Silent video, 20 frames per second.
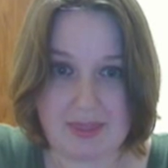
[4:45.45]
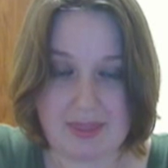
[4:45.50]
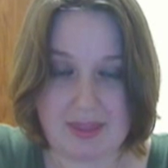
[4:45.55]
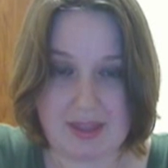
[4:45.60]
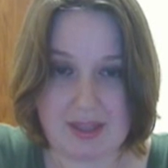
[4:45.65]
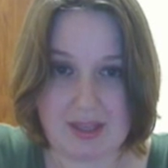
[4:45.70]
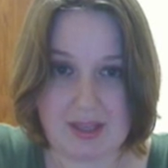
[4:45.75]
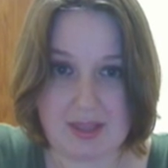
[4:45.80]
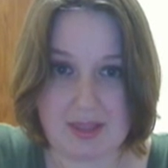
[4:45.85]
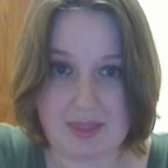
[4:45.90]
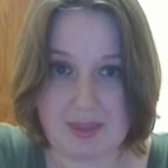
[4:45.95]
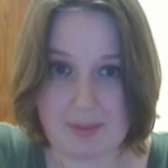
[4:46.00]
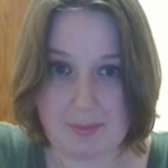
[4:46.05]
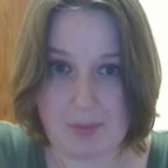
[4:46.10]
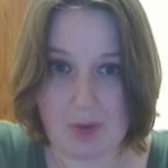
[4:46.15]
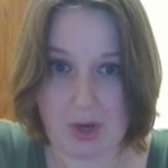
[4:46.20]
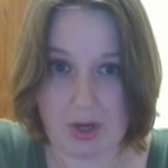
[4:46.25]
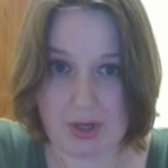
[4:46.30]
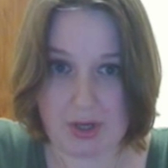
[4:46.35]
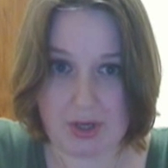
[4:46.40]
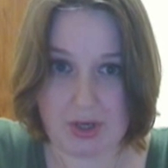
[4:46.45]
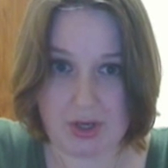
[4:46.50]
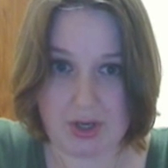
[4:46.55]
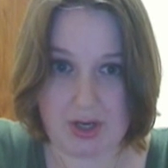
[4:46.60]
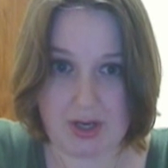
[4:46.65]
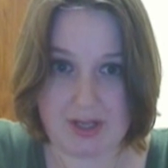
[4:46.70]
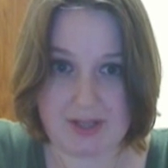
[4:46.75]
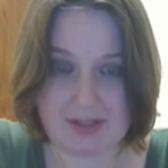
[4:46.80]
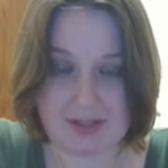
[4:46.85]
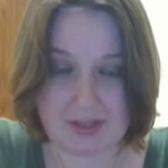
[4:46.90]
the marker
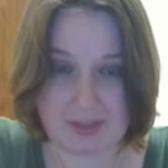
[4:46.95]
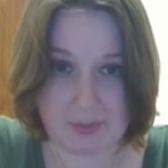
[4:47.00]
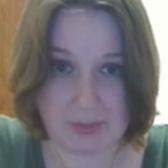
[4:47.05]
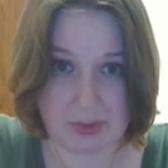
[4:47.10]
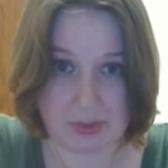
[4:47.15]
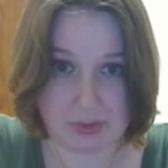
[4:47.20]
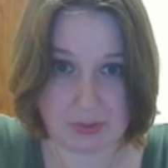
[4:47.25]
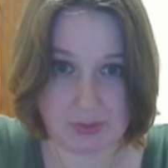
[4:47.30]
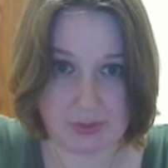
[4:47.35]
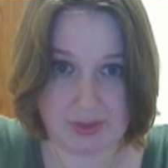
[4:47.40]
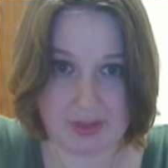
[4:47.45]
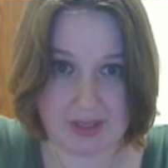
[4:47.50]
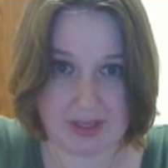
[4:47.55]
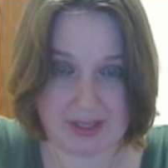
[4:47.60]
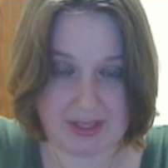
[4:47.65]
is a spiritual thing.